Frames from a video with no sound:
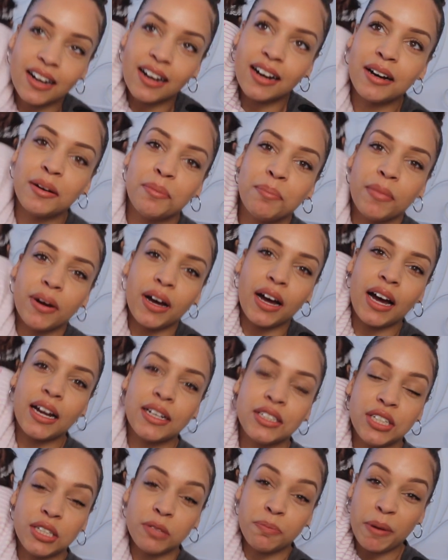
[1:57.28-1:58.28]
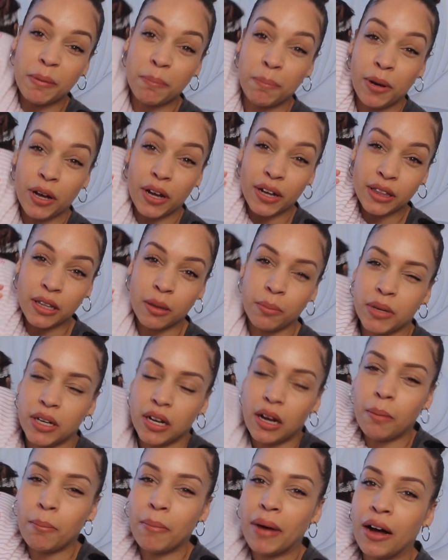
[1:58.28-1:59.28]
and she's been putting them
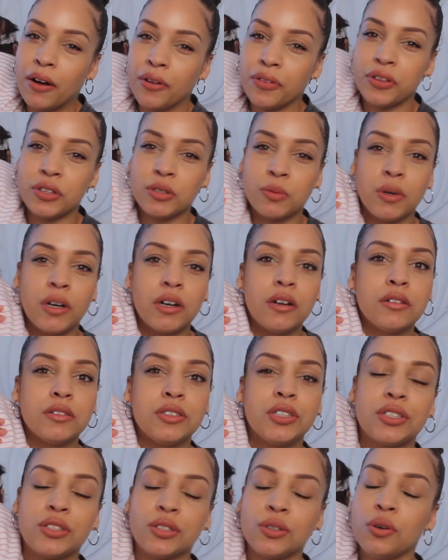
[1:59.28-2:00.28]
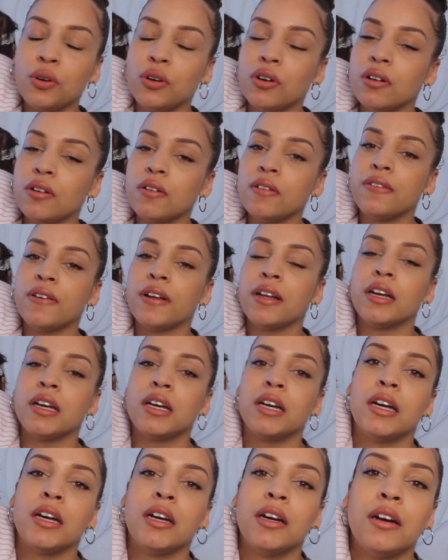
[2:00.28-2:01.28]
in her mouth as well, just sort of
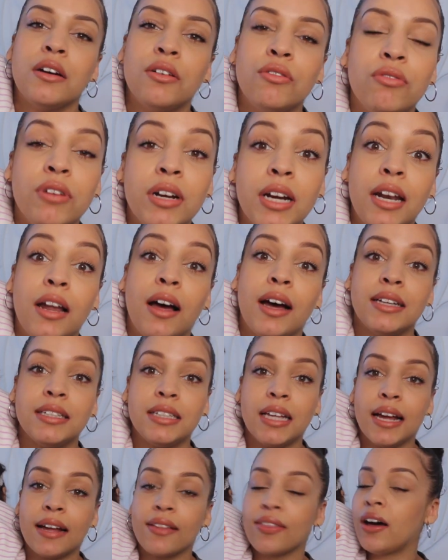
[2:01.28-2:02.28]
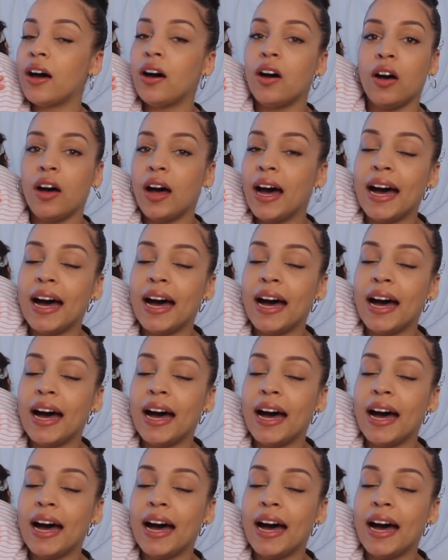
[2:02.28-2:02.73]
realising that her